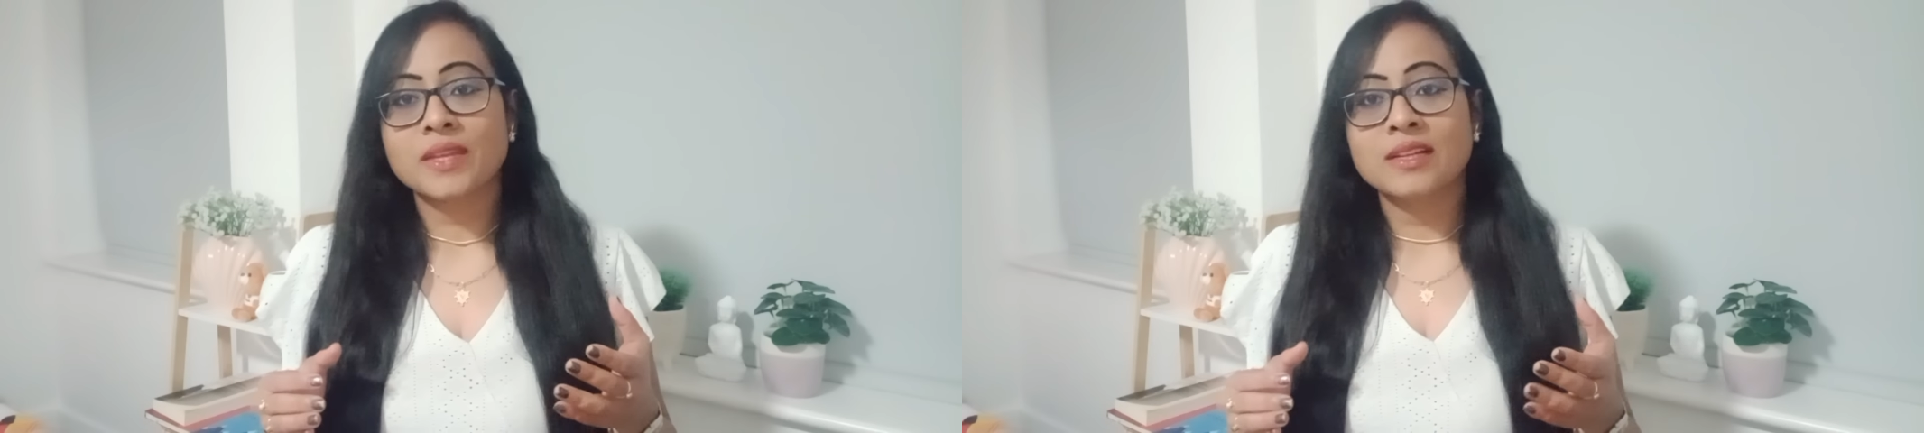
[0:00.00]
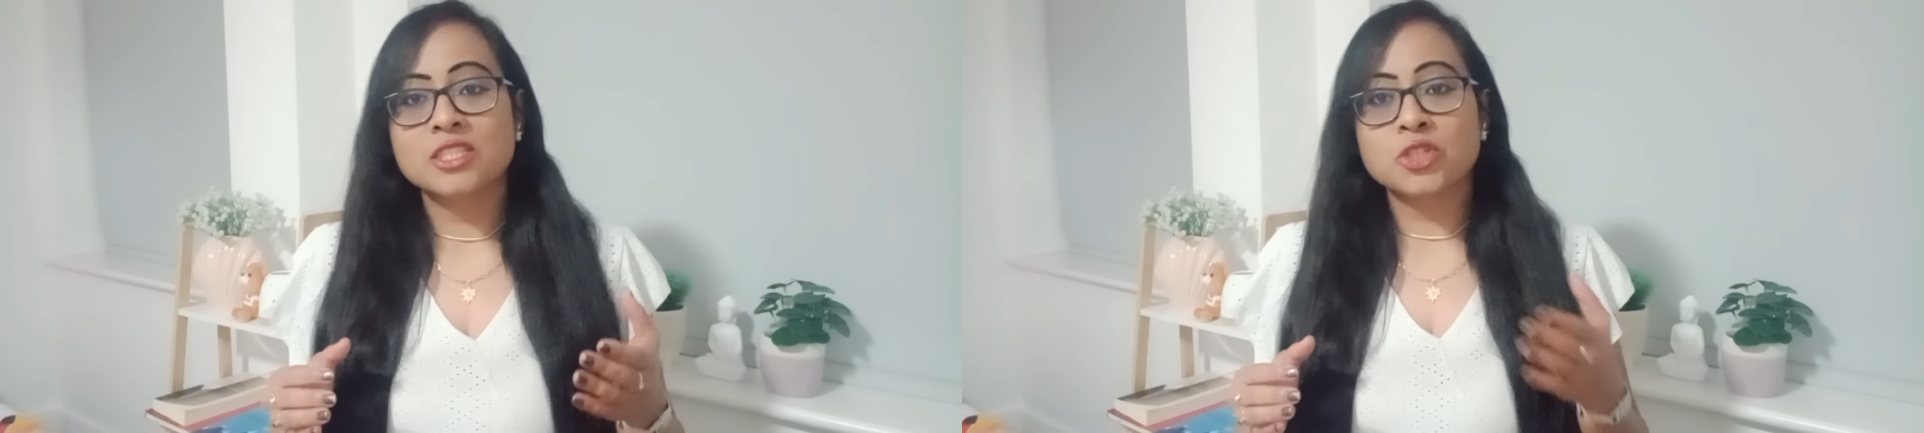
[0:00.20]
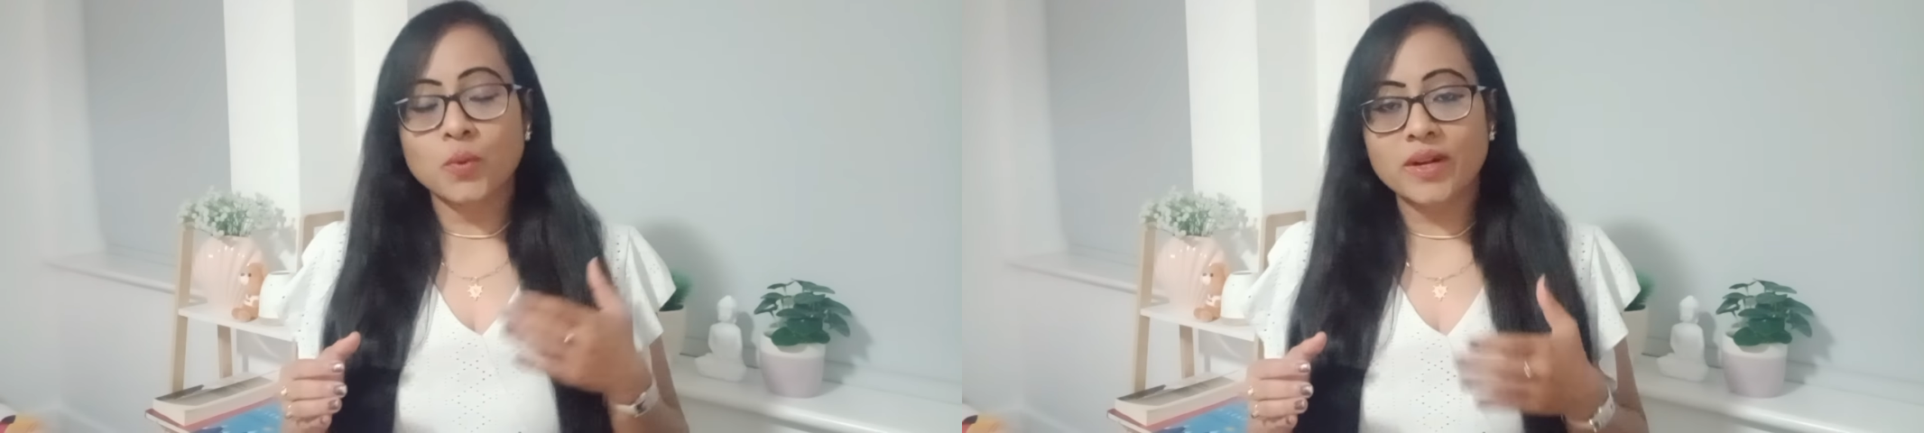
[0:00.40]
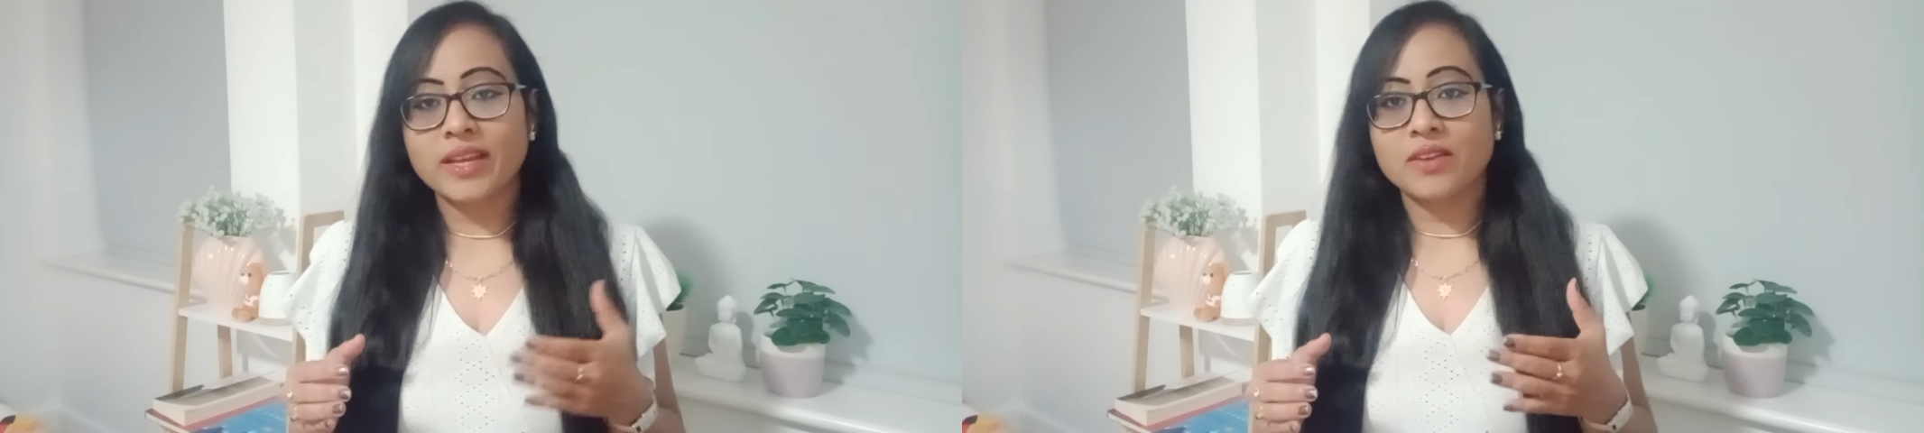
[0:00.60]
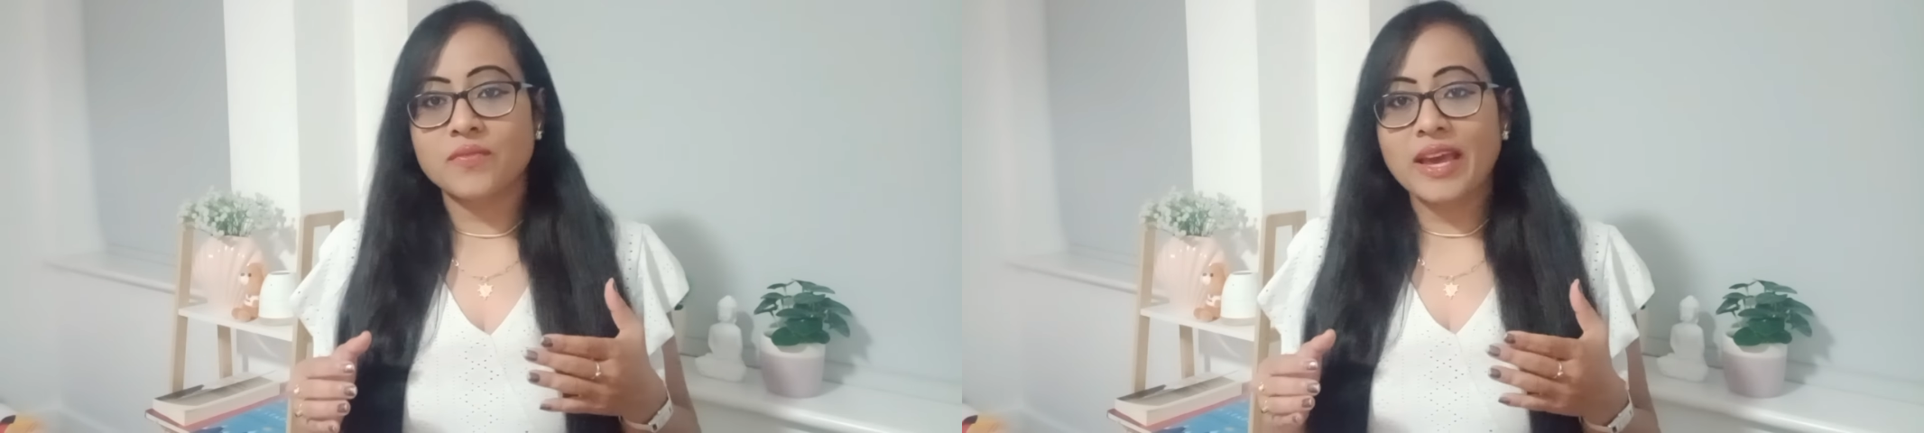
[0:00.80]

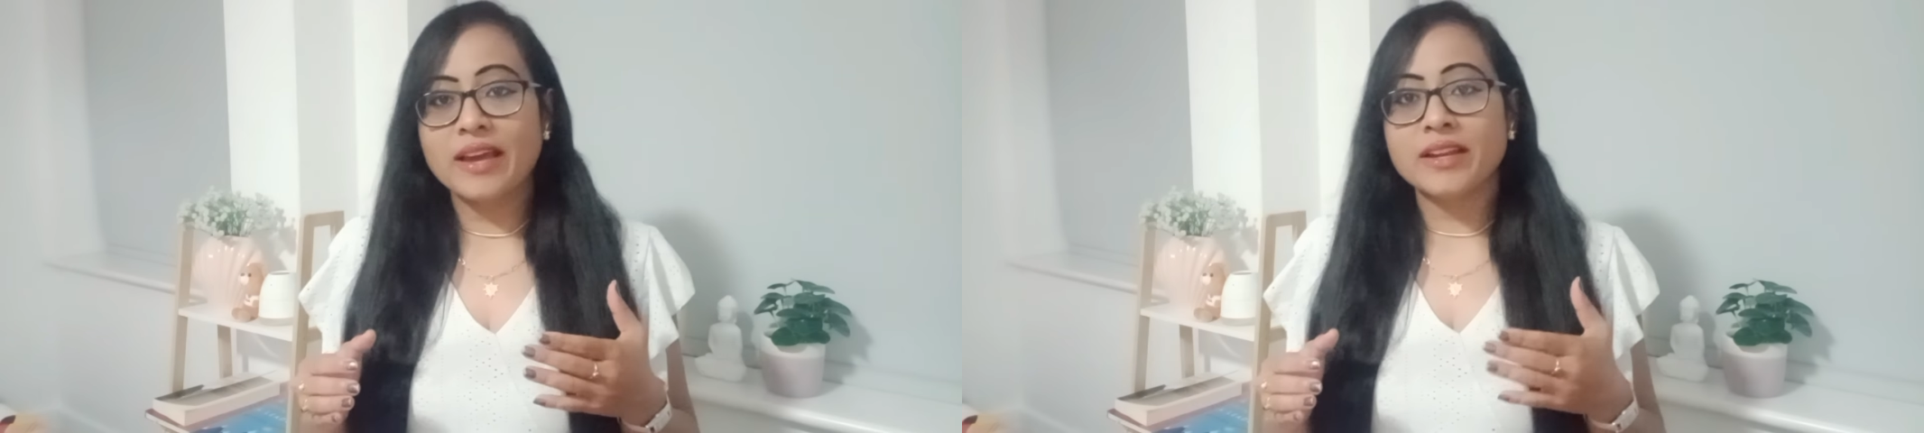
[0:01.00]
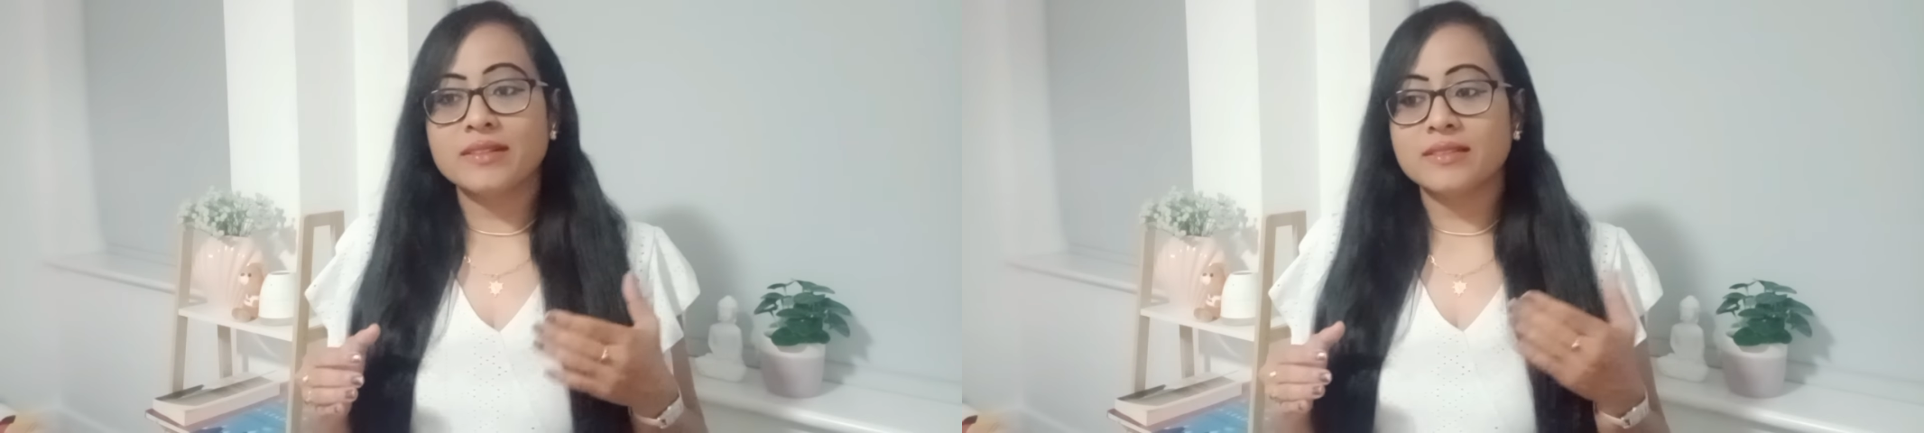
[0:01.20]
storing where